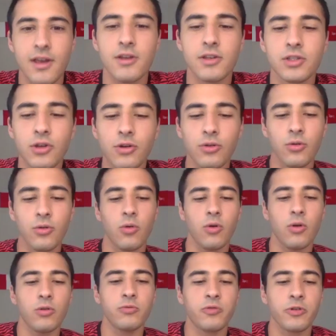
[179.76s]
So
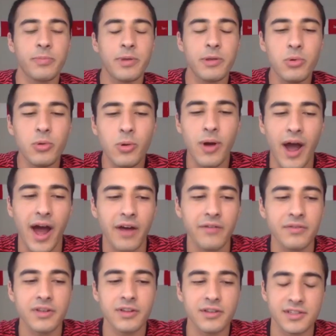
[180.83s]
for people who
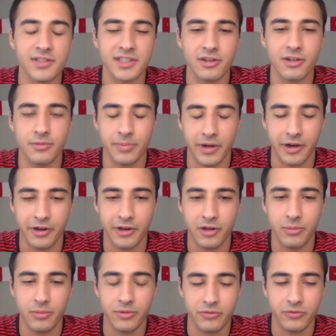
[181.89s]
haven't considered
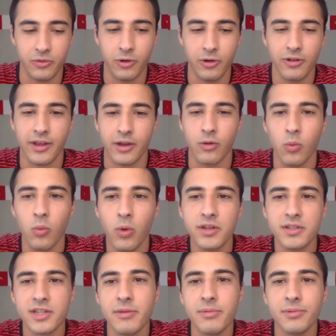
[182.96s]
perio before, like
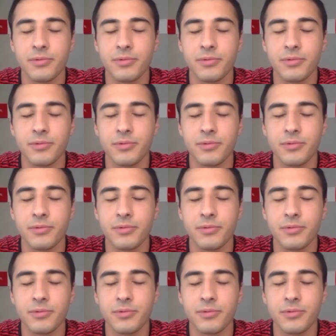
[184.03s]
what type of